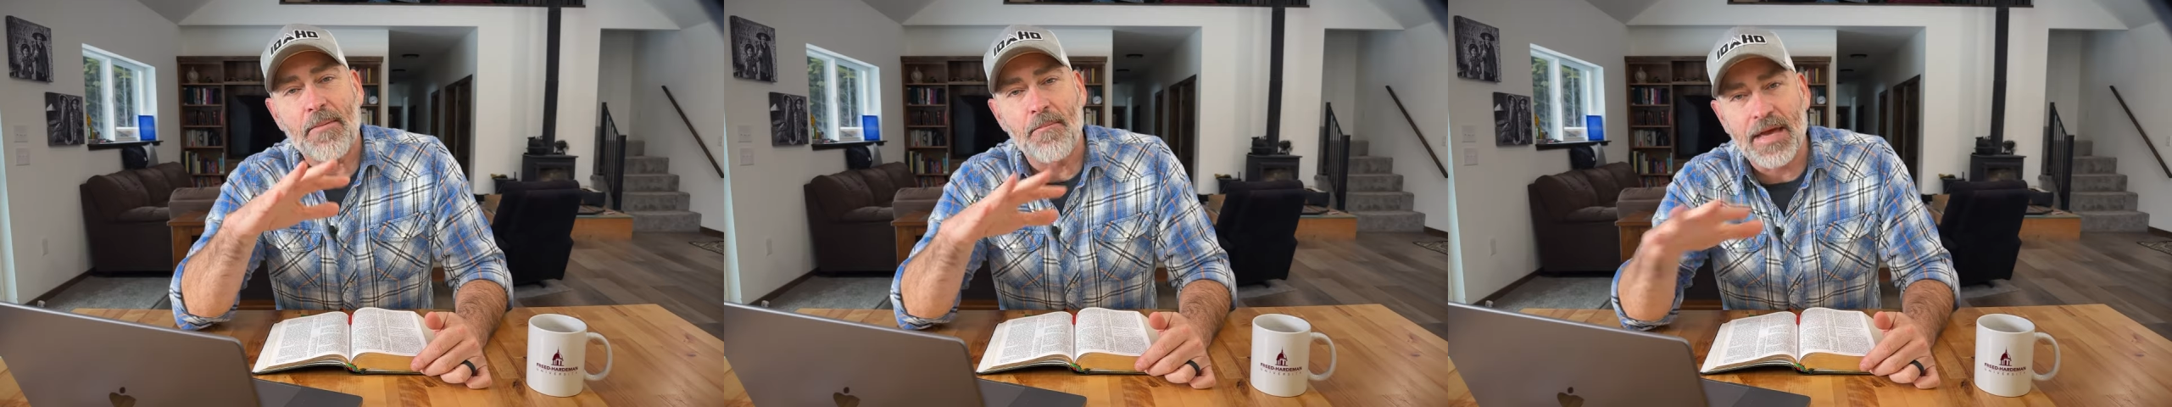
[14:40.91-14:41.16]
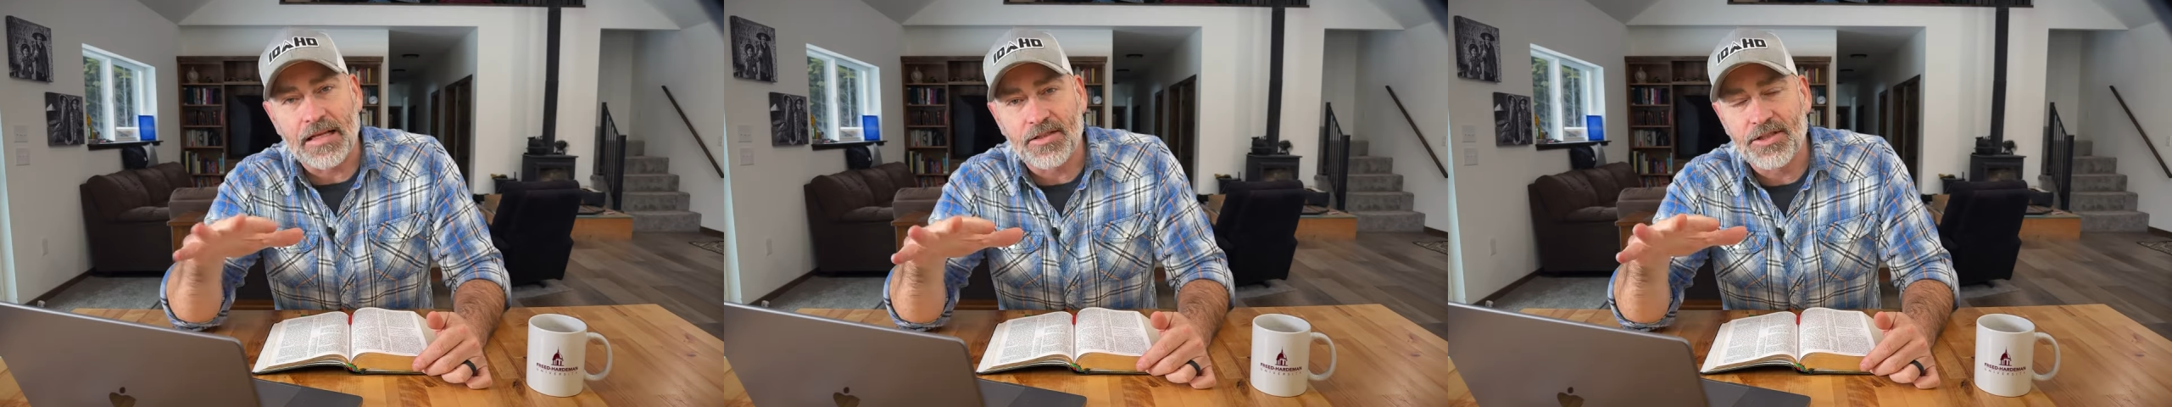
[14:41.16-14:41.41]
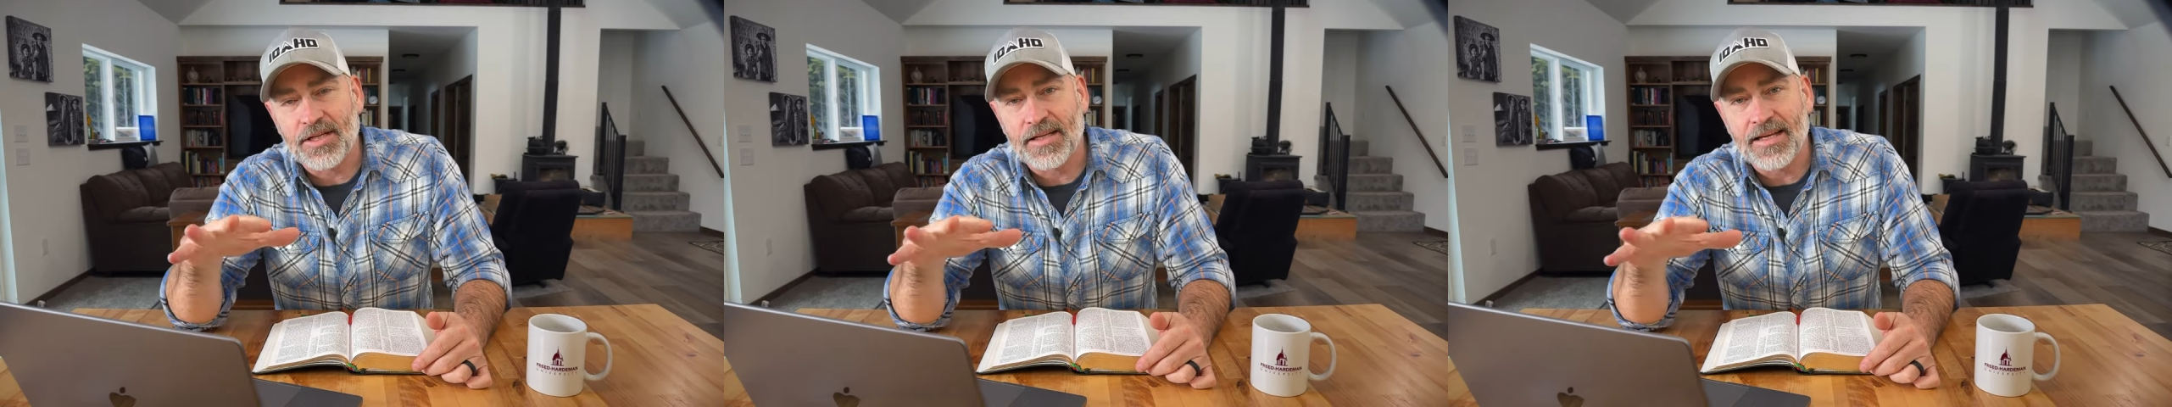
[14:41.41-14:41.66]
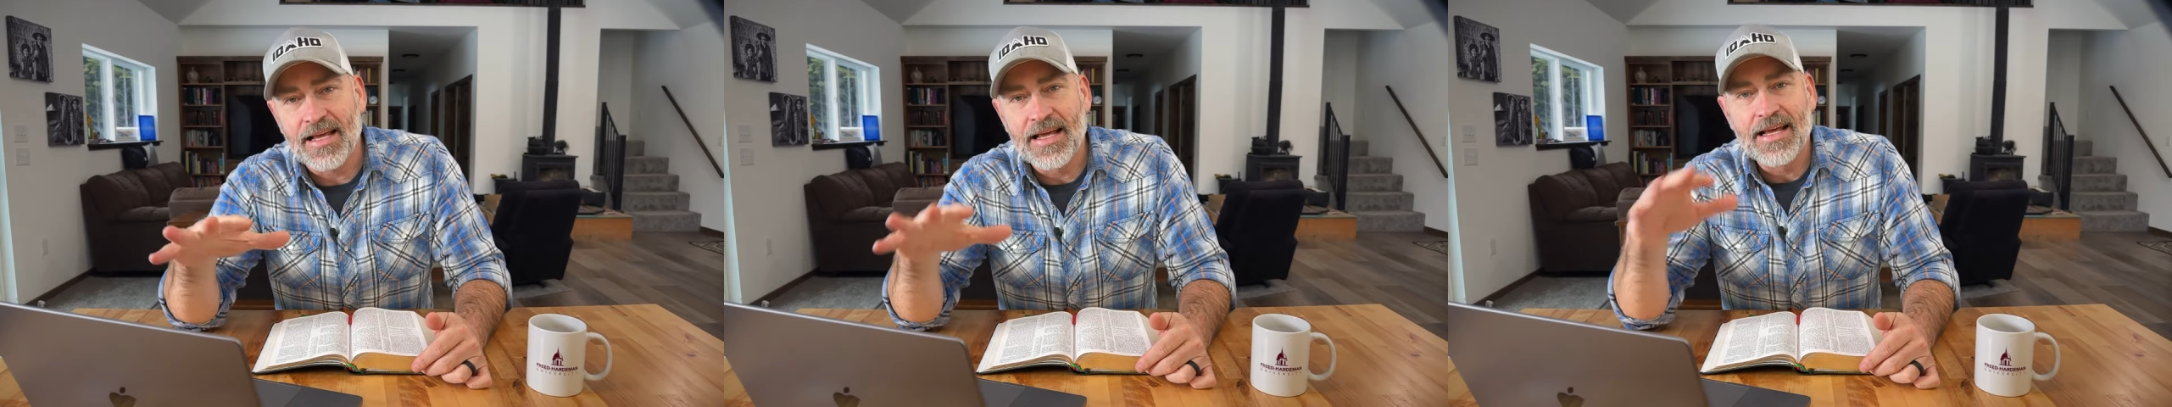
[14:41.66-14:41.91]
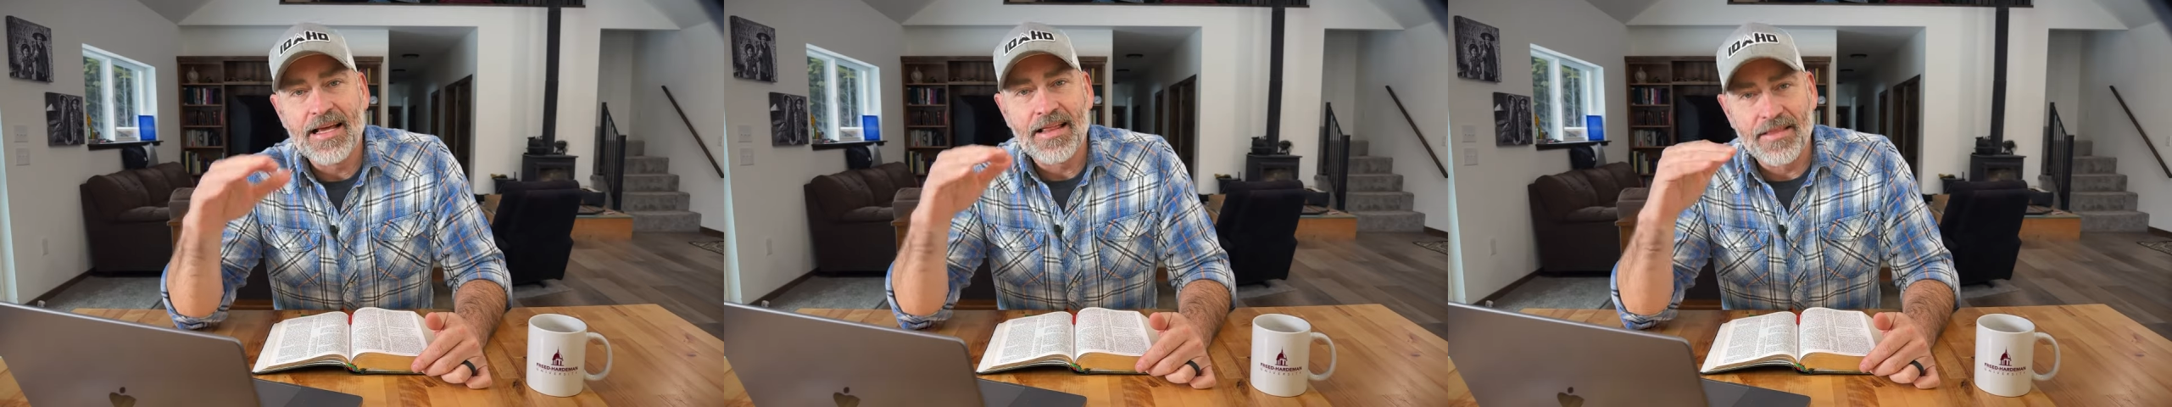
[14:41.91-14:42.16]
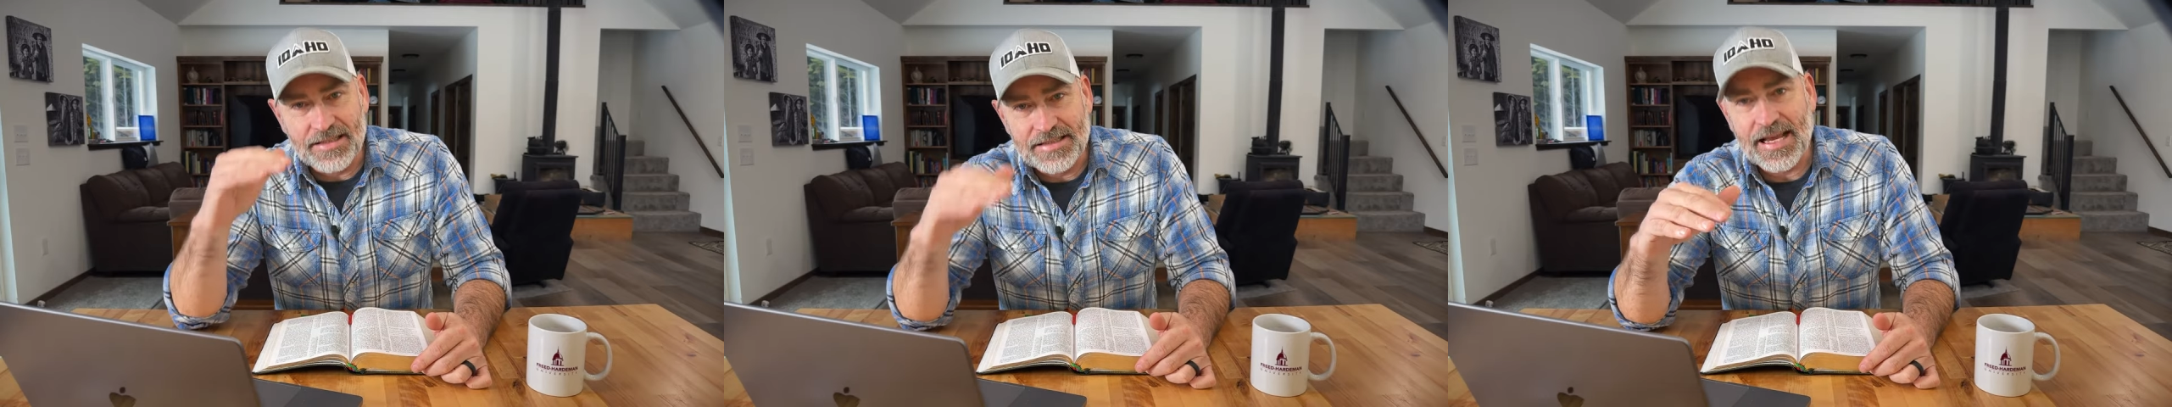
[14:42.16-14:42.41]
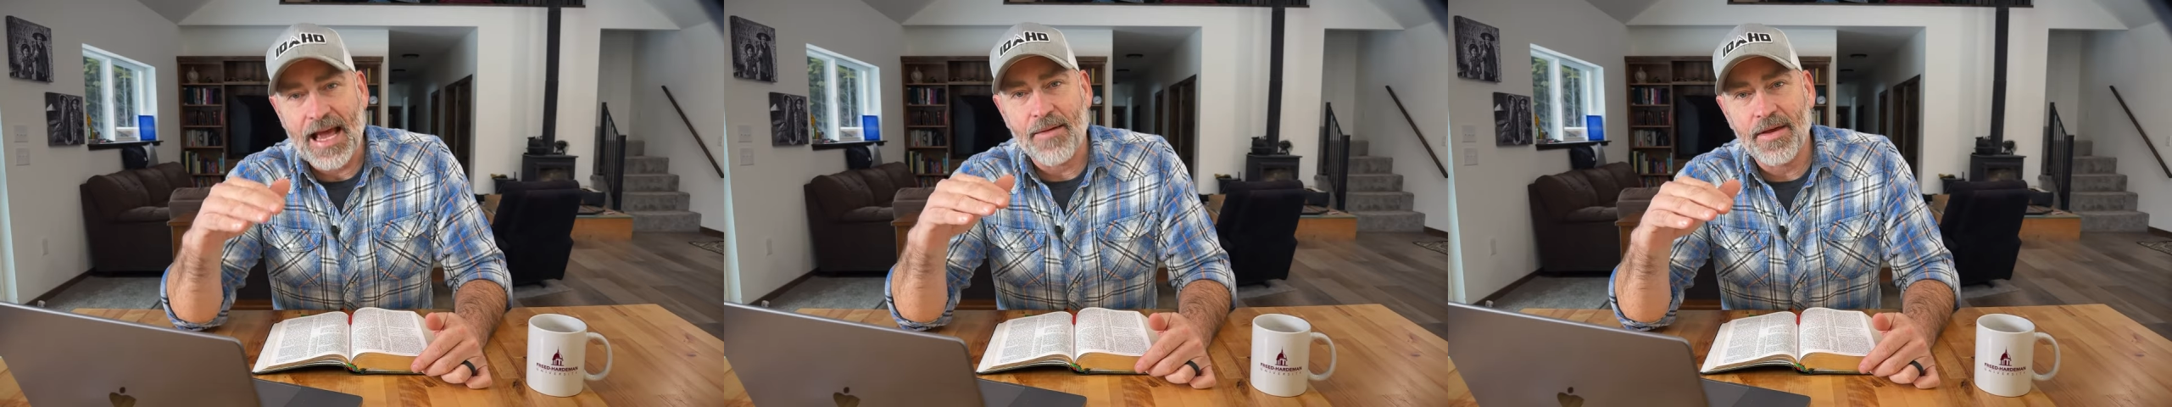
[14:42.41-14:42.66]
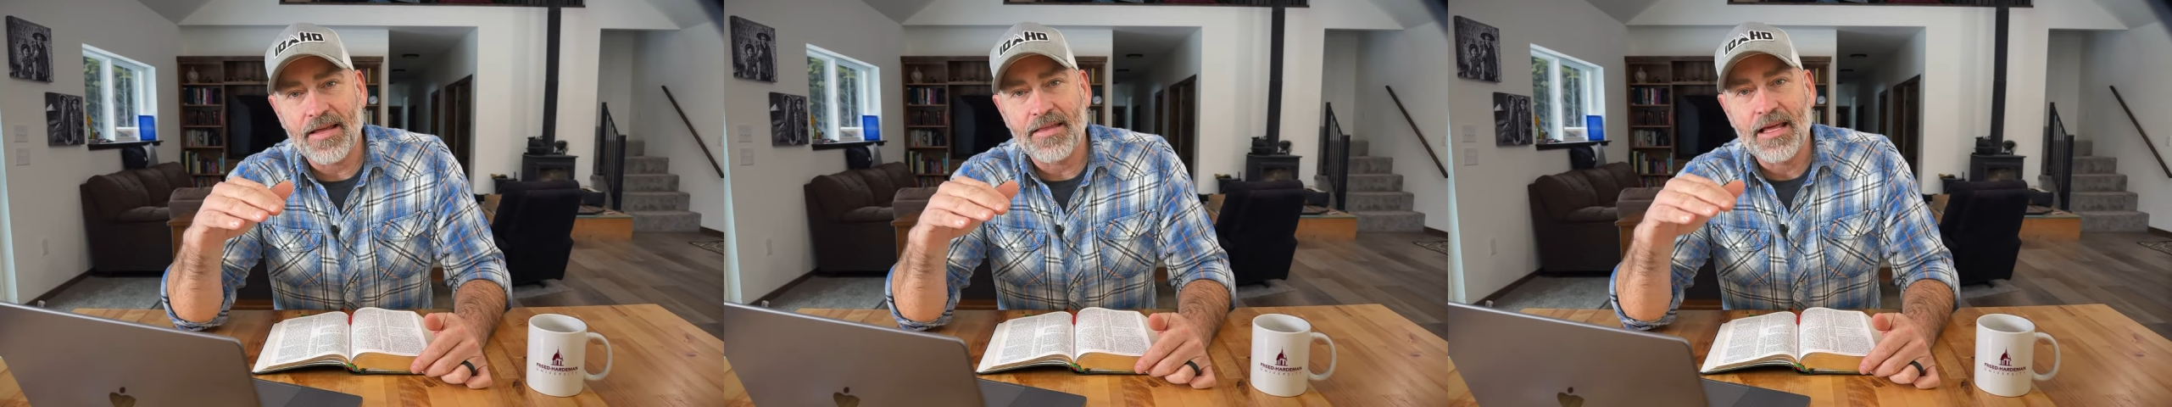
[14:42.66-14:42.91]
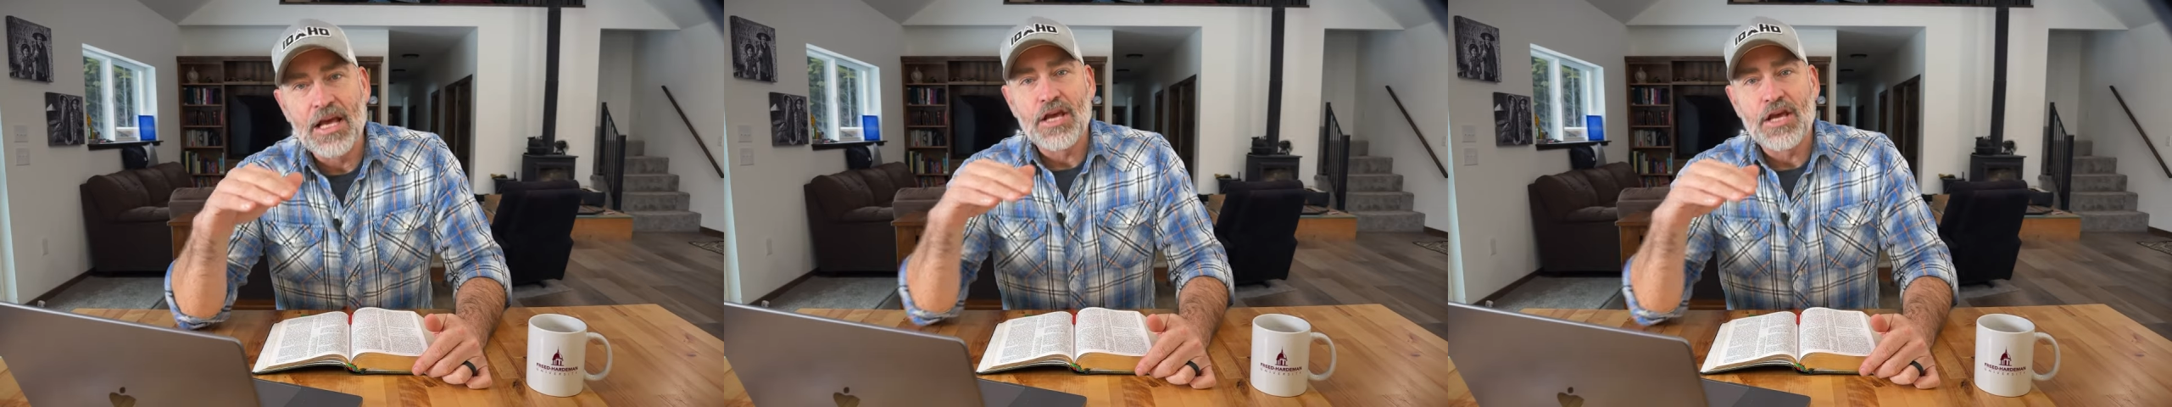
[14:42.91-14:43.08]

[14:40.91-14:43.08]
mention the Sabbath.